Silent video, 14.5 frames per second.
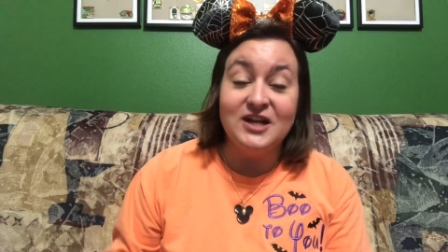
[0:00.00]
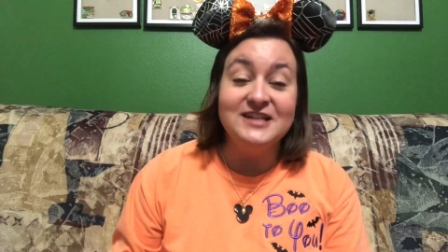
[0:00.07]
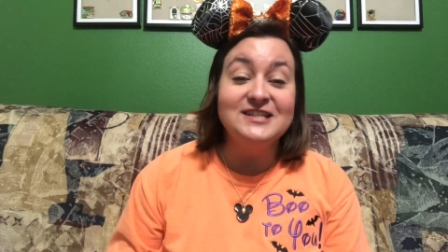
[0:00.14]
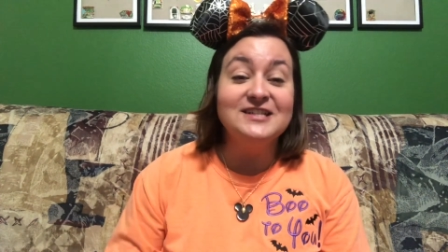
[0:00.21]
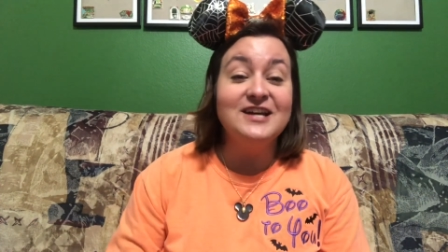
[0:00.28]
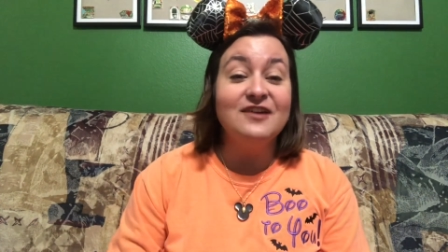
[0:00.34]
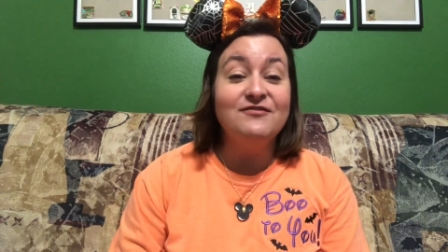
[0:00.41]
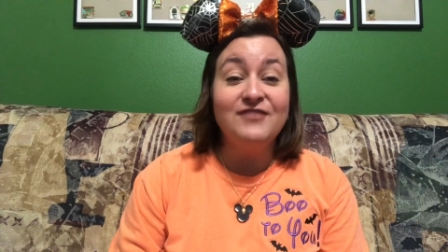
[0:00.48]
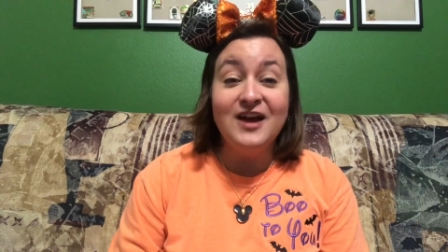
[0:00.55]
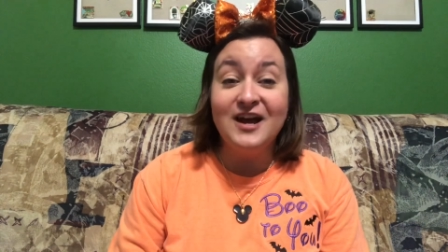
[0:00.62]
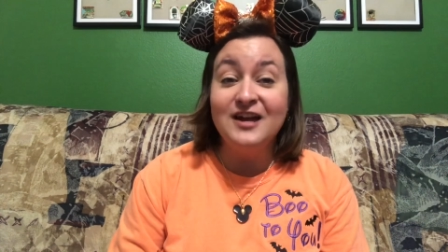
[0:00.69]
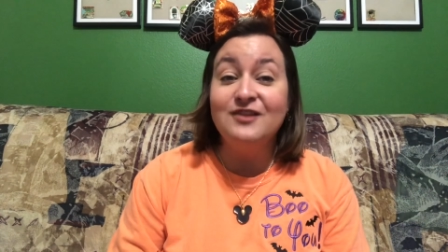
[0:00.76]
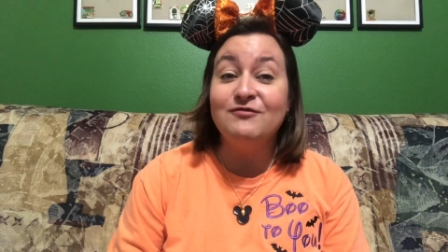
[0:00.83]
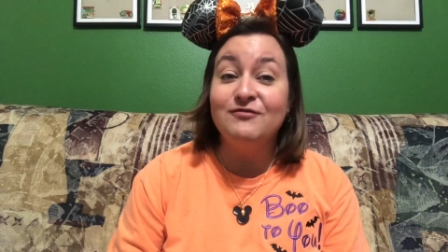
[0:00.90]
I did not
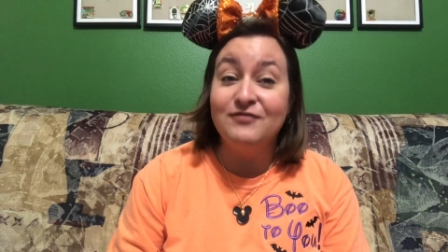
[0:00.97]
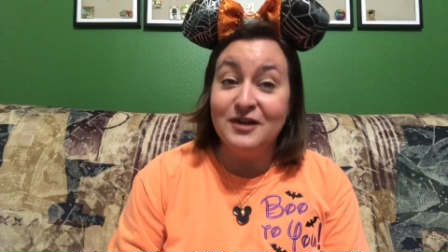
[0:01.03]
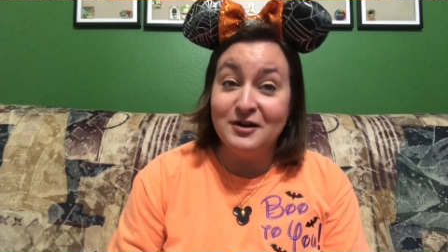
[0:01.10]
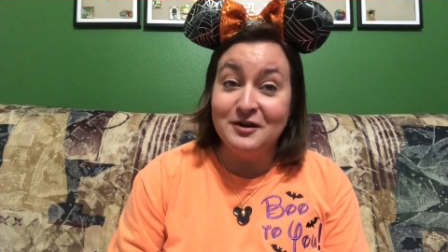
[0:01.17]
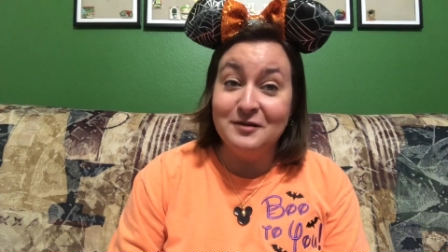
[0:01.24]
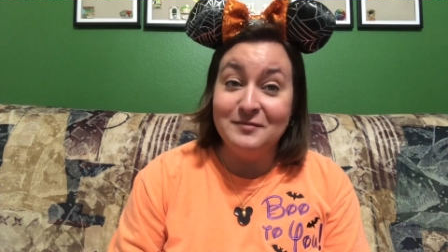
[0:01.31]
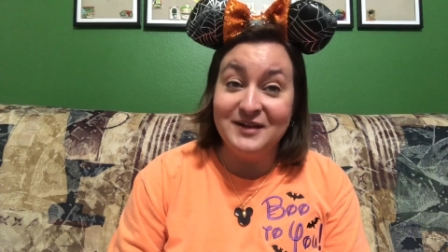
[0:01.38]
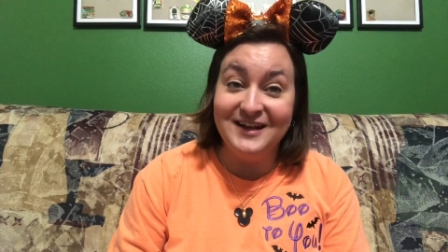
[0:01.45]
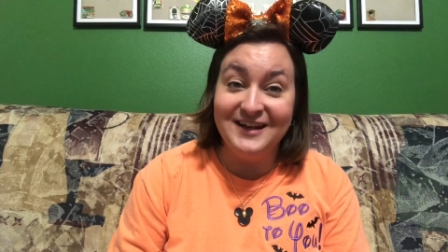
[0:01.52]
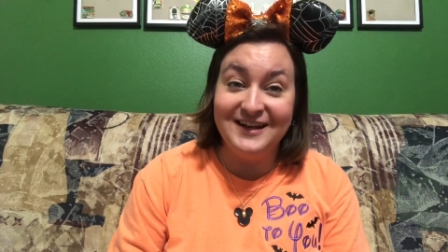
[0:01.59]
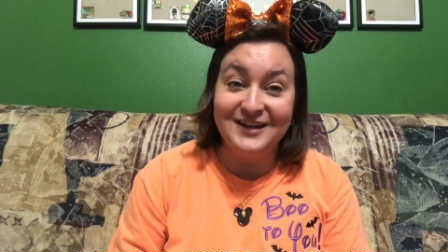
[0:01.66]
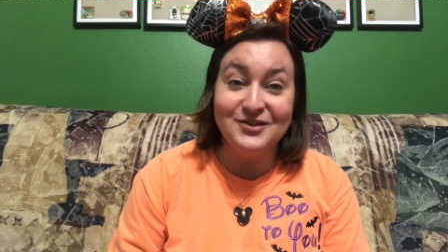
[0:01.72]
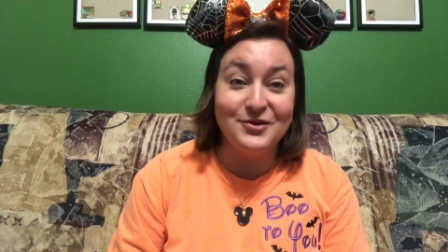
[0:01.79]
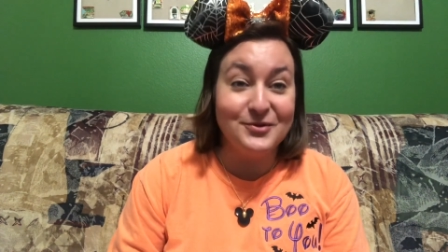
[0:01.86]
find very
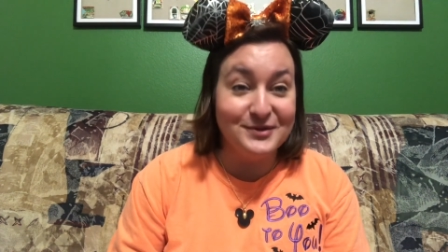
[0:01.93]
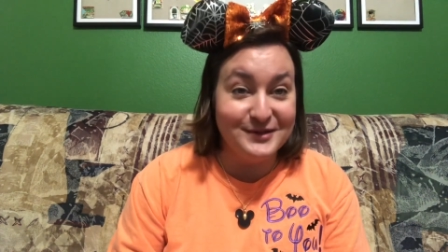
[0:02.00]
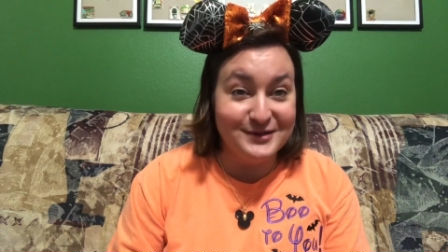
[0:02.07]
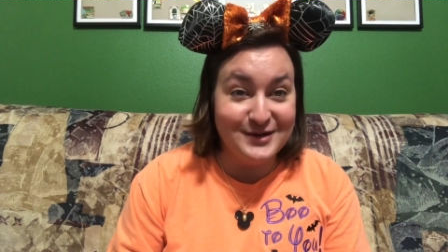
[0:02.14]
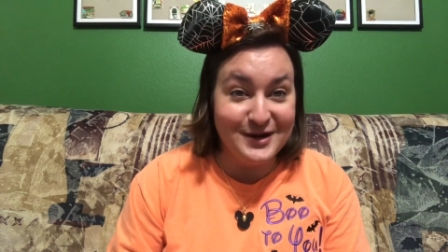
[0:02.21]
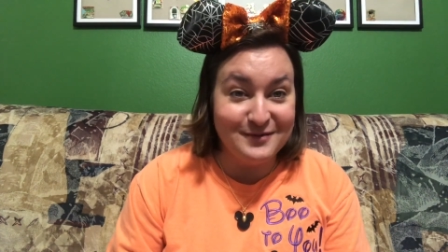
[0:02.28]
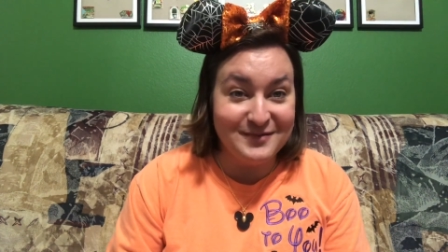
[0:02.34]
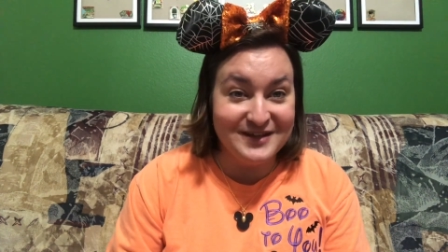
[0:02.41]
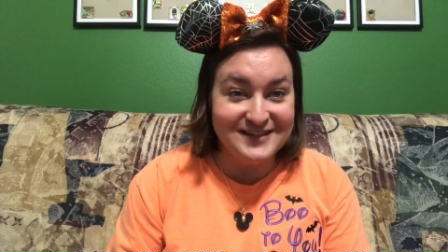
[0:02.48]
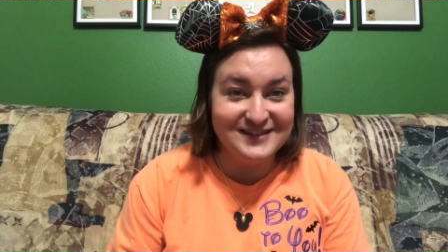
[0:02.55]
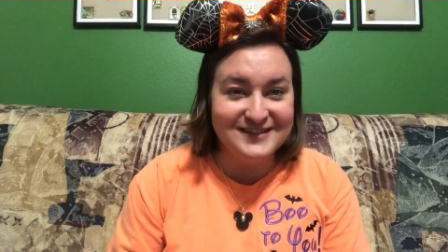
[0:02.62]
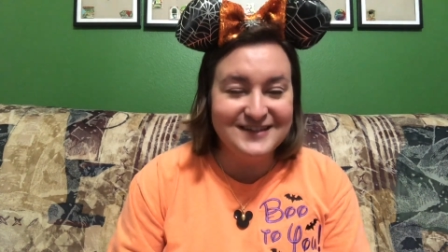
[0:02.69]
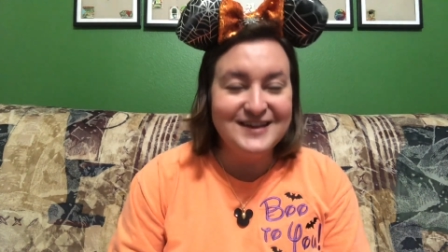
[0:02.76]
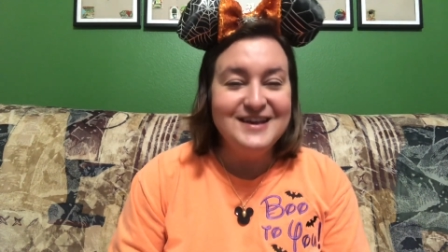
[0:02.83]
many glow-in-the-dark
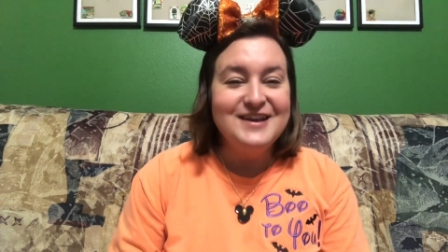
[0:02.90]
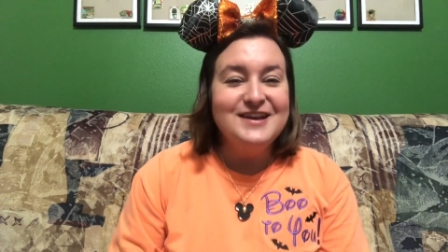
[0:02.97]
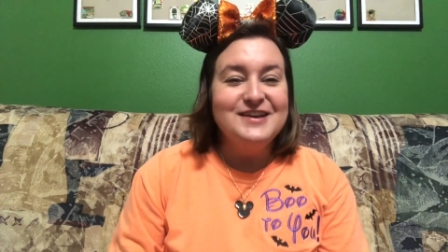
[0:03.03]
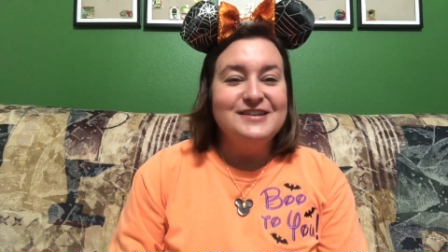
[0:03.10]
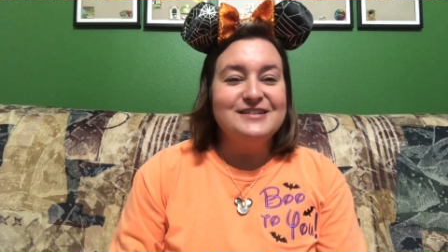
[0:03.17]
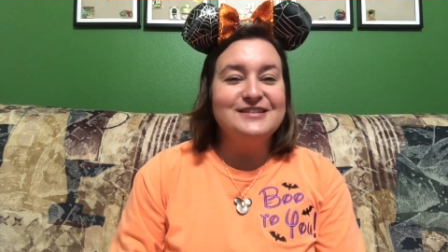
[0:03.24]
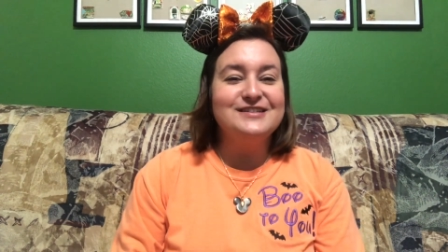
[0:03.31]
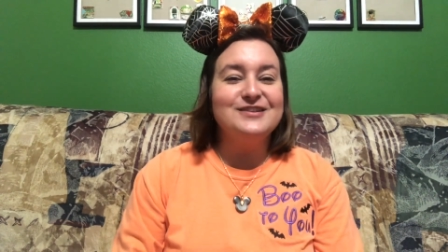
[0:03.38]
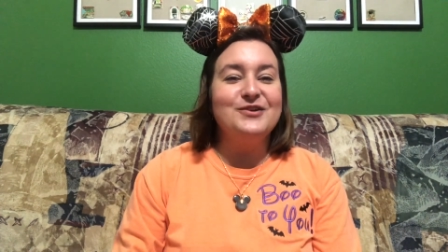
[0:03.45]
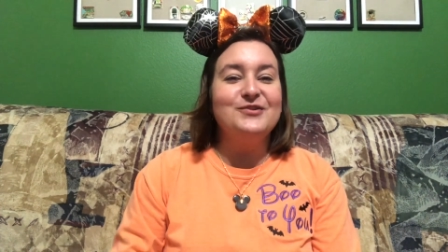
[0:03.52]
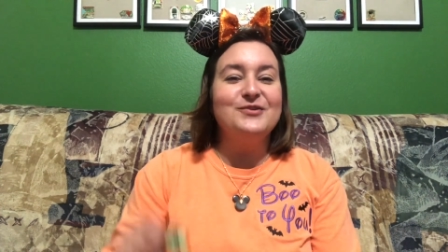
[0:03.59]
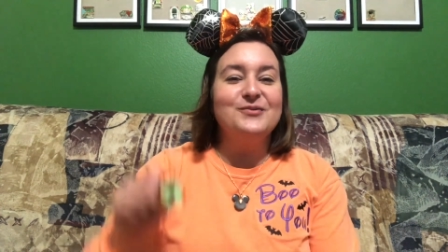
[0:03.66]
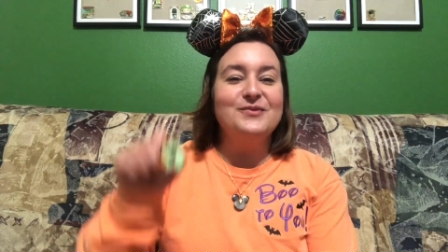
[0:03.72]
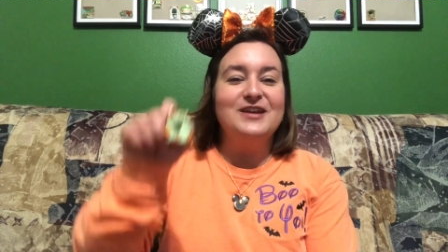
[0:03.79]
pins.
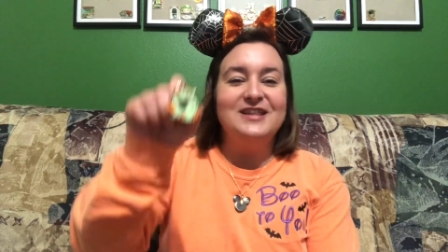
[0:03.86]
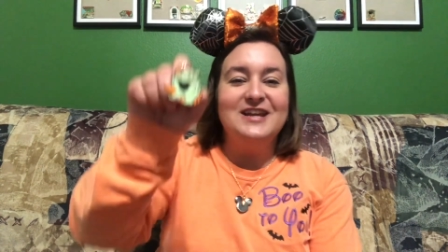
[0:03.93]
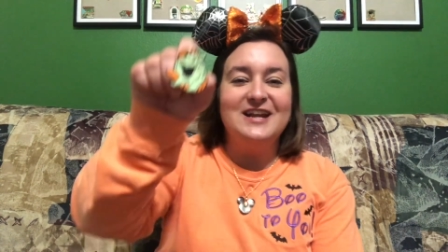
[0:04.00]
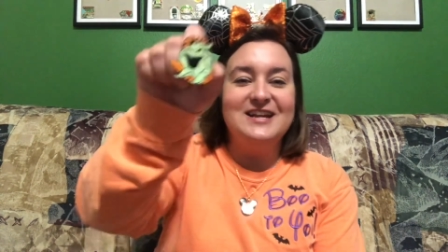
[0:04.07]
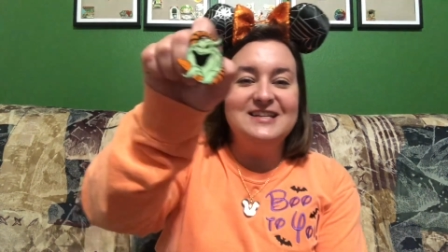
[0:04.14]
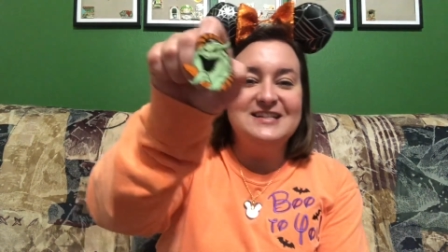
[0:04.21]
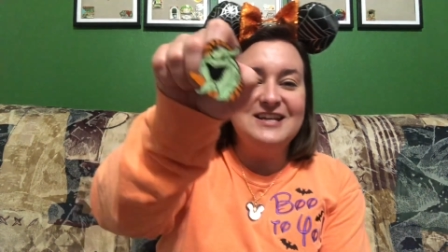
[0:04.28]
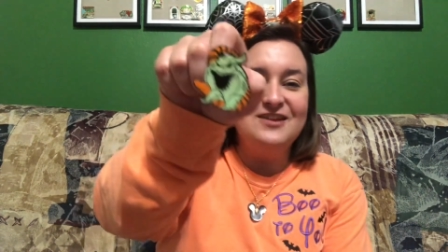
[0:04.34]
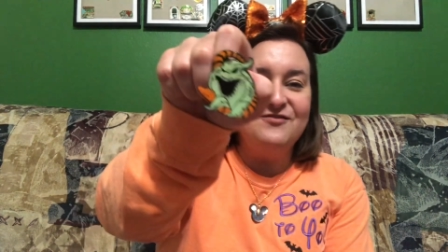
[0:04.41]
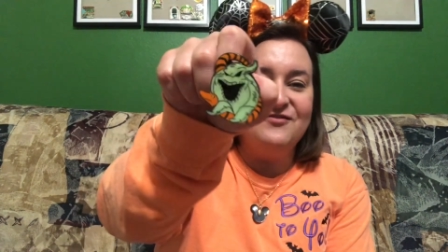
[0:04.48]
So the one that I did